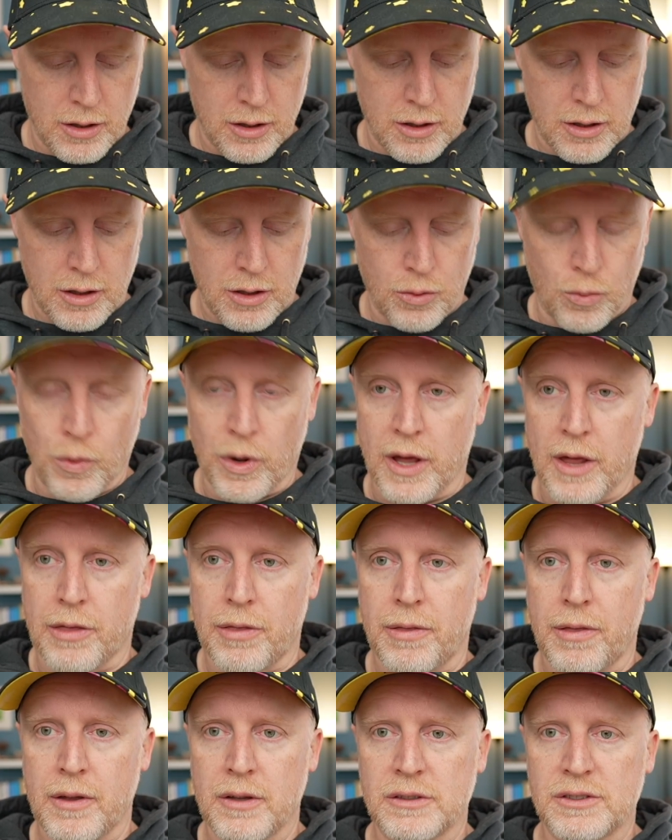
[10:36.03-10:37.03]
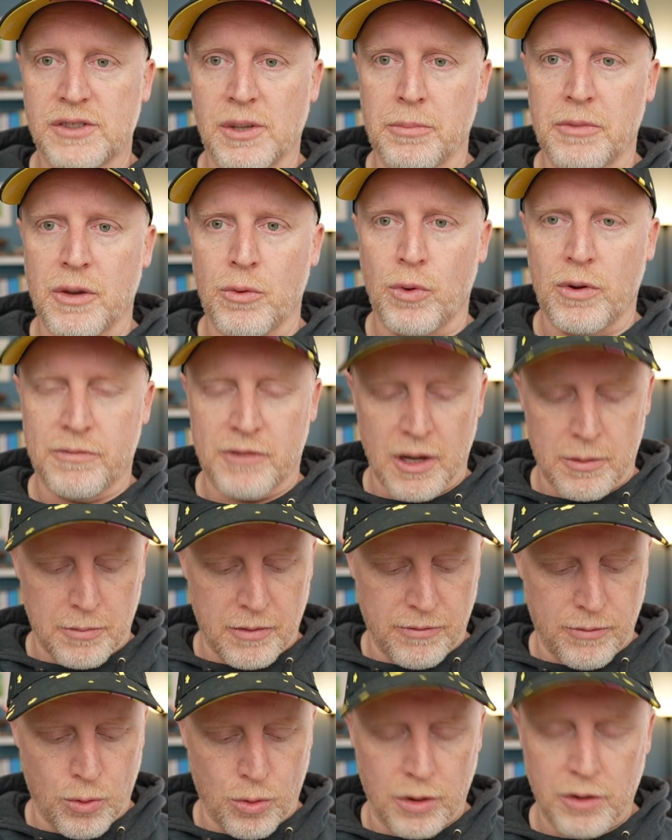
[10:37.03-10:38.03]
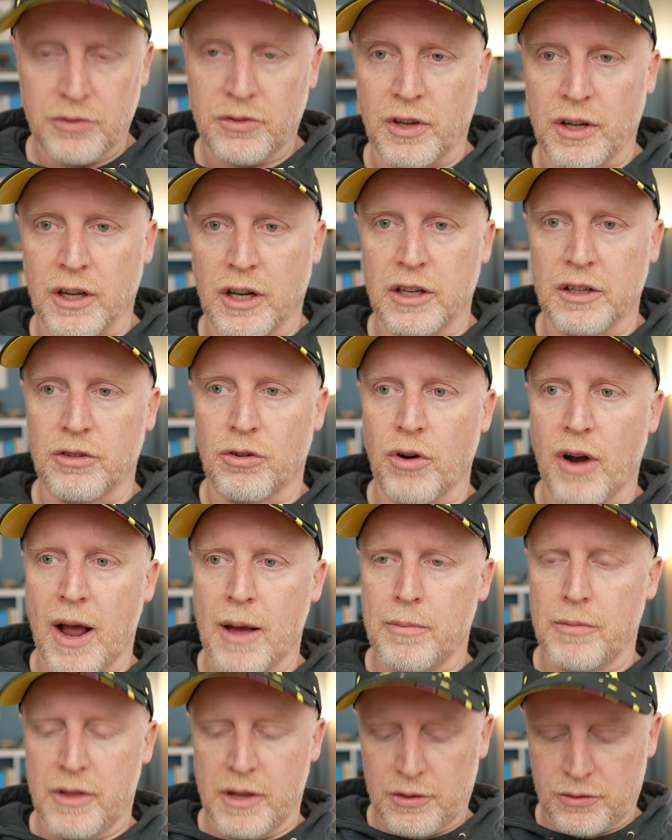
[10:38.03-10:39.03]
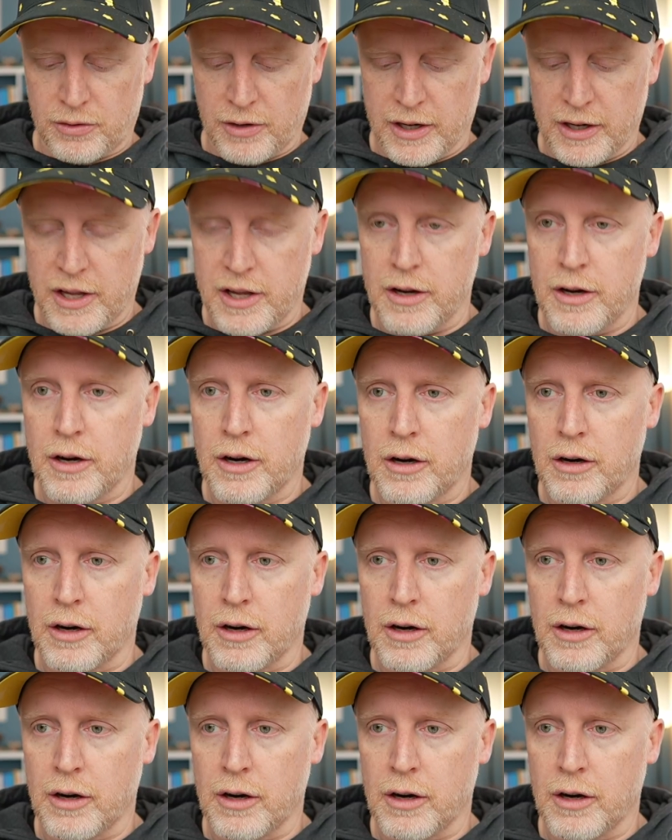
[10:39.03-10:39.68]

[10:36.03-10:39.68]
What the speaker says: with something we've done before. So I'm going to grab this right here.